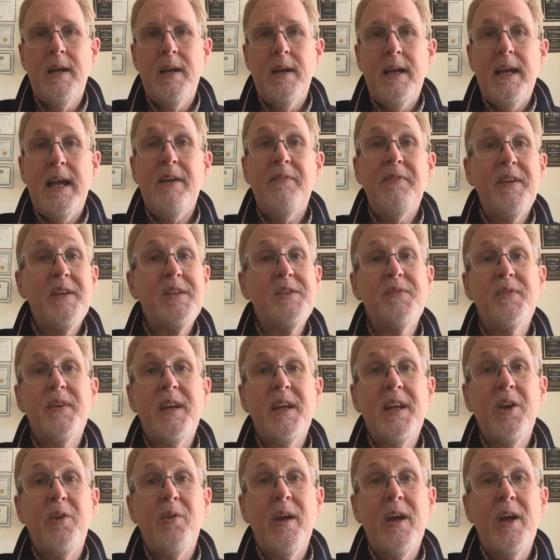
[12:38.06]
If this
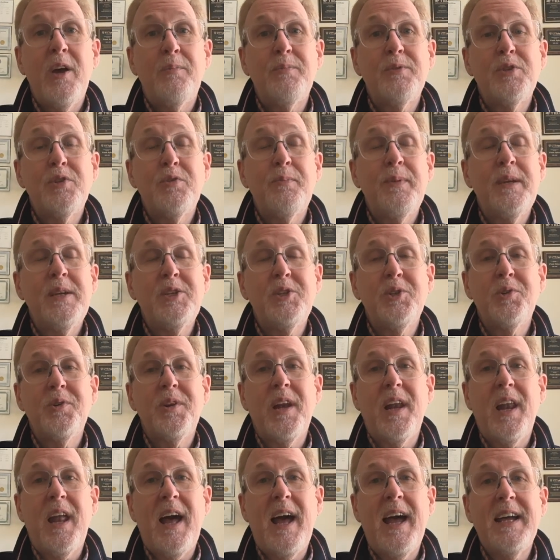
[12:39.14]
video helps you, be sure to
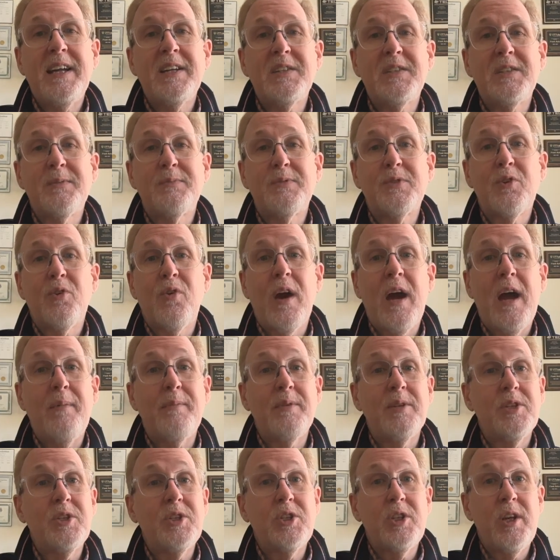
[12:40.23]
like and subscribe
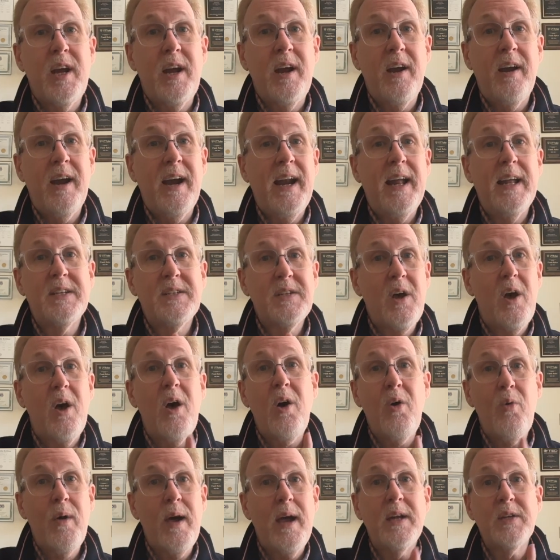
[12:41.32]
and share. And as
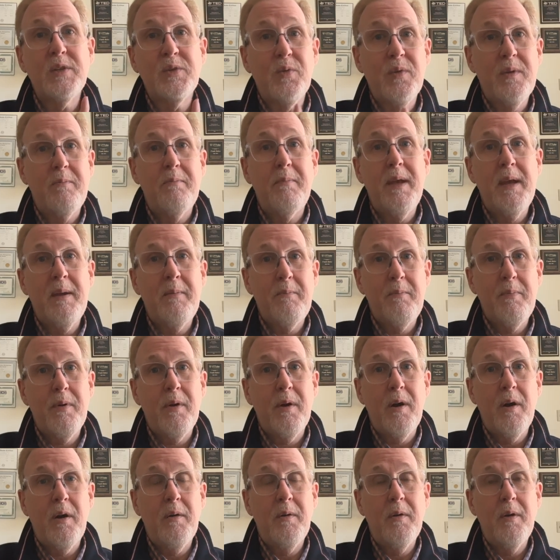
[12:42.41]
always,
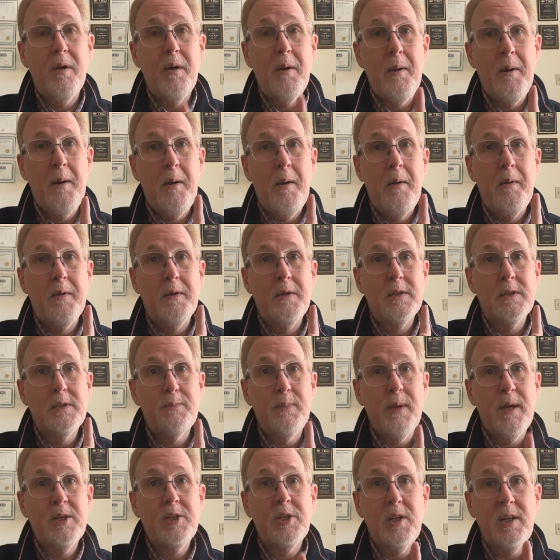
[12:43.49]
remember,
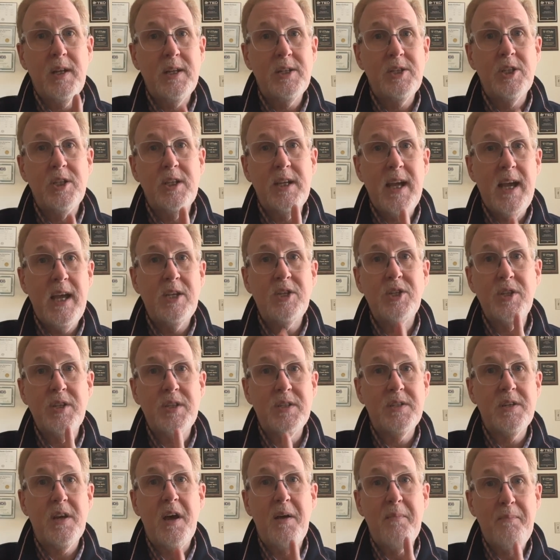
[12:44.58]
special education
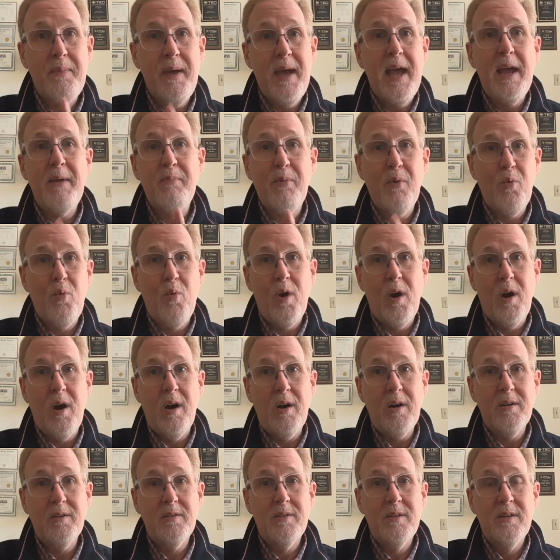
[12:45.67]
is not
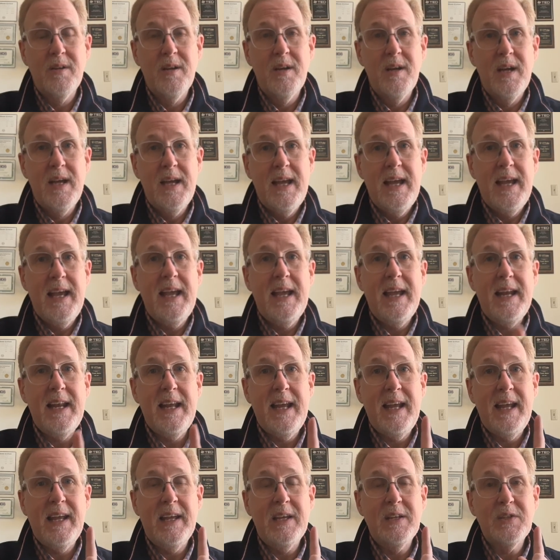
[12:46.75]
paperwork. It
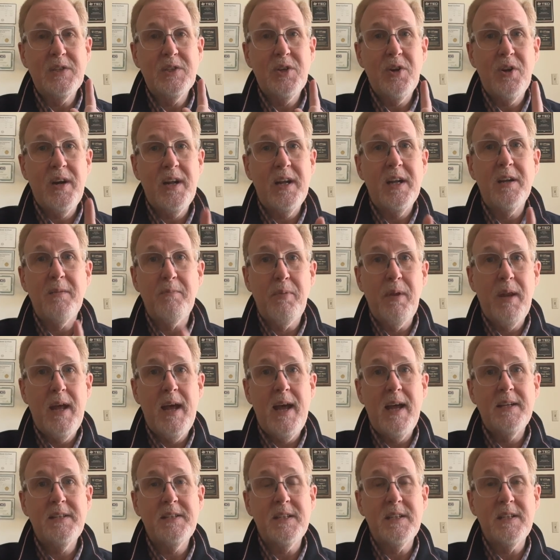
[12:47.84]
is turning
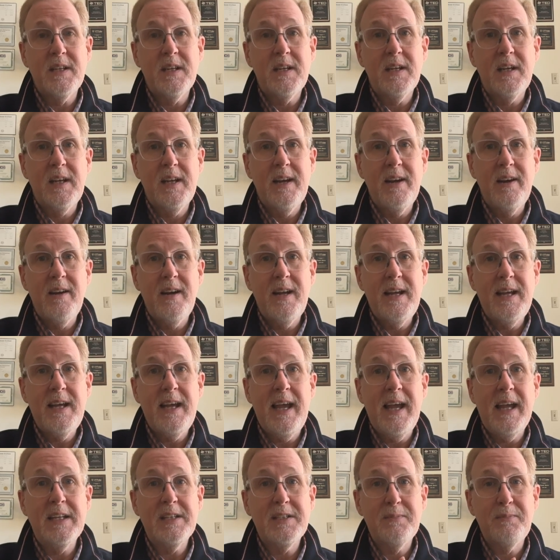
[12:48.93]
compliance into clarity.
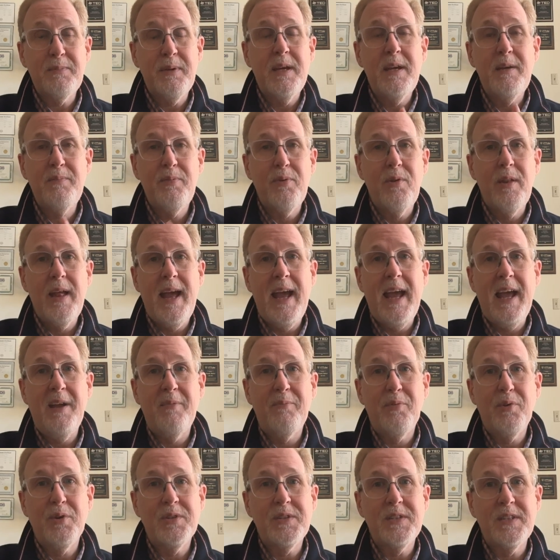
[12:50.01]
It's people and
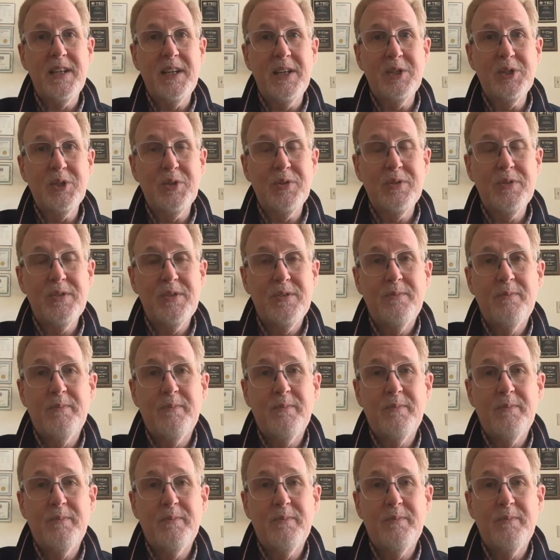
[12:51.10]
procedures.